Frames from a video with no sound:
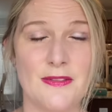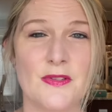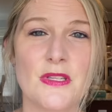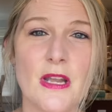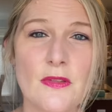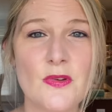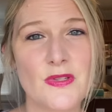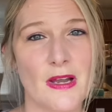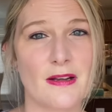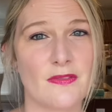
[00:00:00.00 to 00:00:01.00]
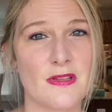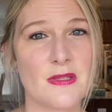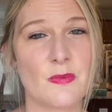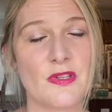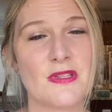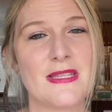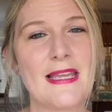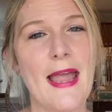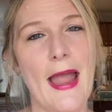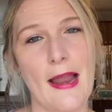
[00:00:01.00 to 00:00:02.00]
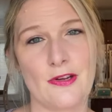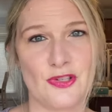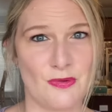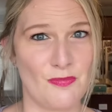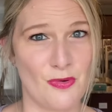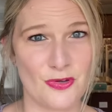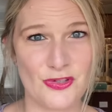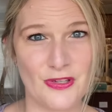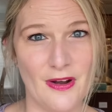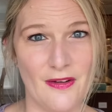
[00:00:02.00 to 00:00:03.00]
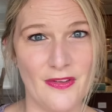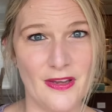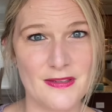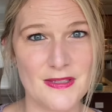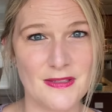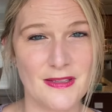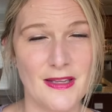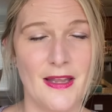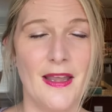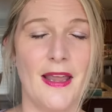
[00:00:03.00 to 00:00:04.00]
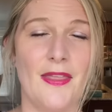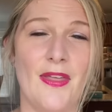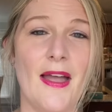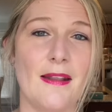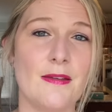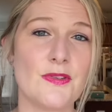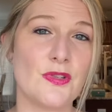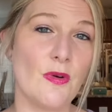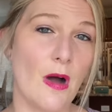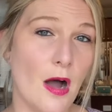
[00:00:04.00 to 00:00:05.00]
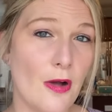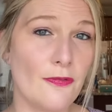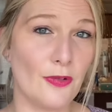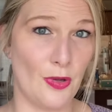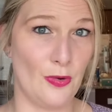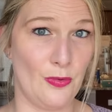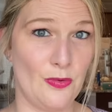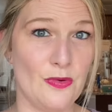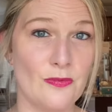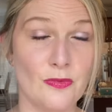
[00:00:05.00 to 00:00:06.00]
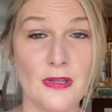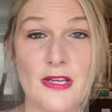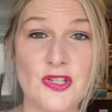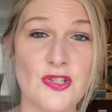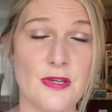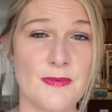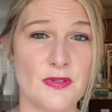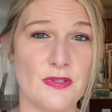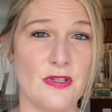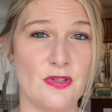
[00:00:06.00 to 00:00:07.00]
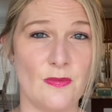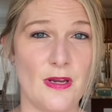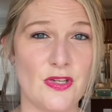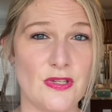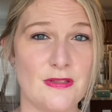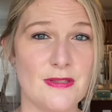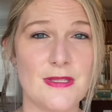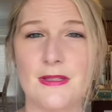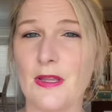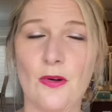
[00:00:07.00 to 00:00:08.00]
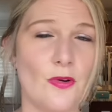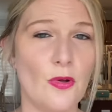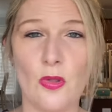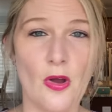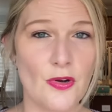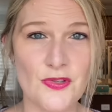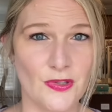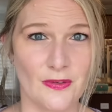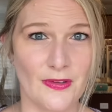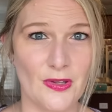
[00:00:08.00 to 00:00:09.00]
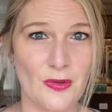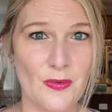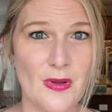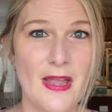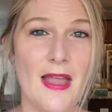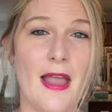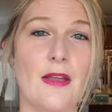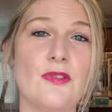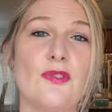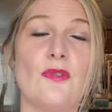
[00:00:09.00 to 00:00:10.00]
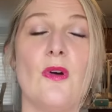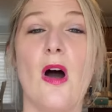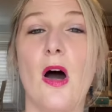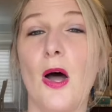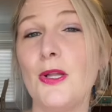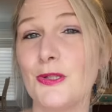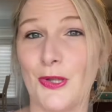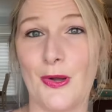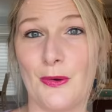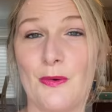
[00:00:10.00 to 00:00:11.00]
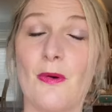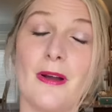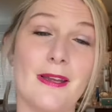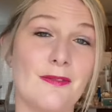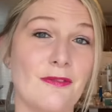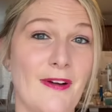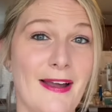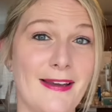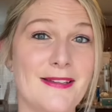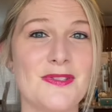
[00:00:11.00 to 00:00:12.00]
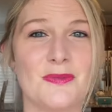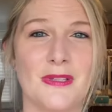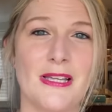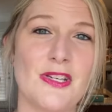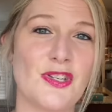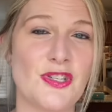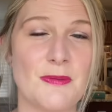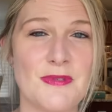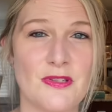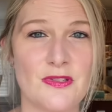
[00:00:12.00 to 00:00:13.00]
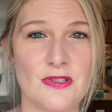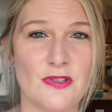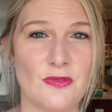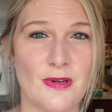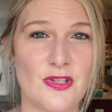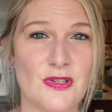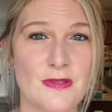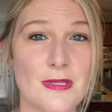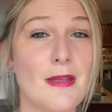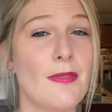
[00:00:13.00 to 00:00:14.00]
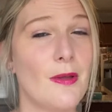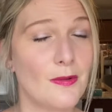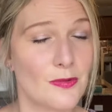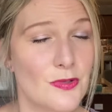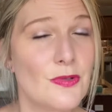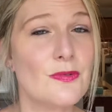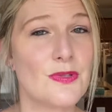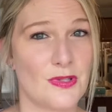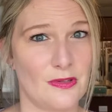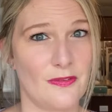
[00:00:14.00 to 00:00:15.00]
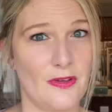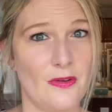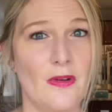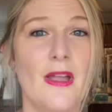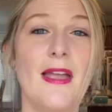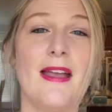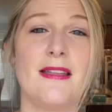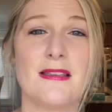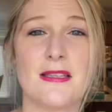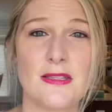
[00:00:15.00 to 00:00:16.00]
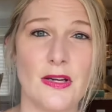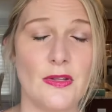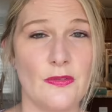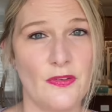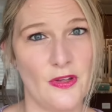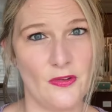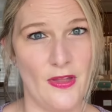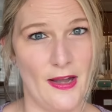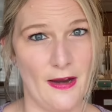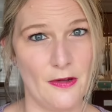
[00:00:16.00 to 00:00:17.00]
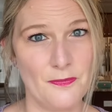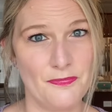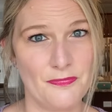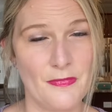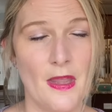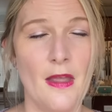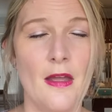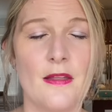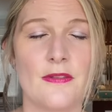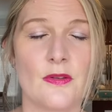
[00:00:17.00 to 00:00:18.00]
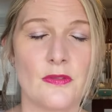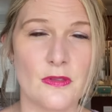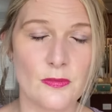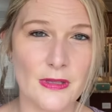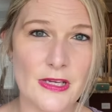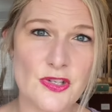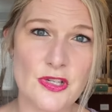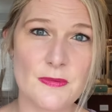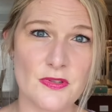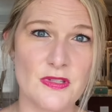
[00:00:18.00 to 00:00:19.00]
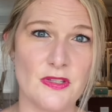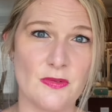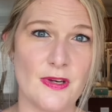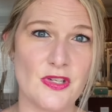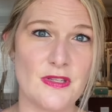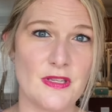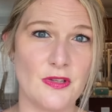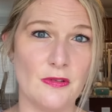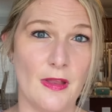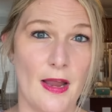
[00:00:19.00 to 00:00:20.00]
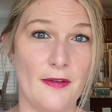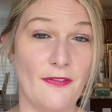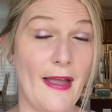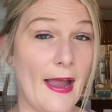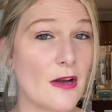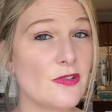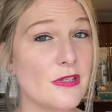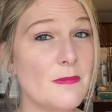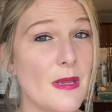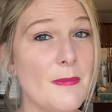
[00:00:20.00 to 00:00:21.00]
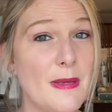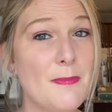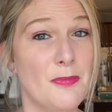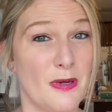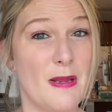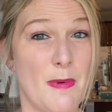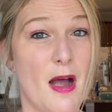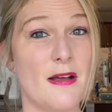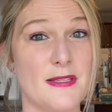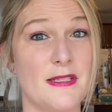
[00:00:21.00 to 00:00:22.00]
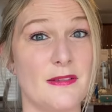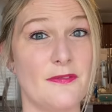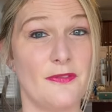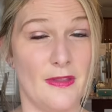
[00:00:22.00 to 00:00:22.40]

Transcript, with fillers: There's another side of this, which is the action portion of it and that is to offload relationships or situations that are no longer serving you and to onload or invite relationships or situations that do serve you. And this is how you figure that out. So the relationships or situations in your life actually may be pretty positive.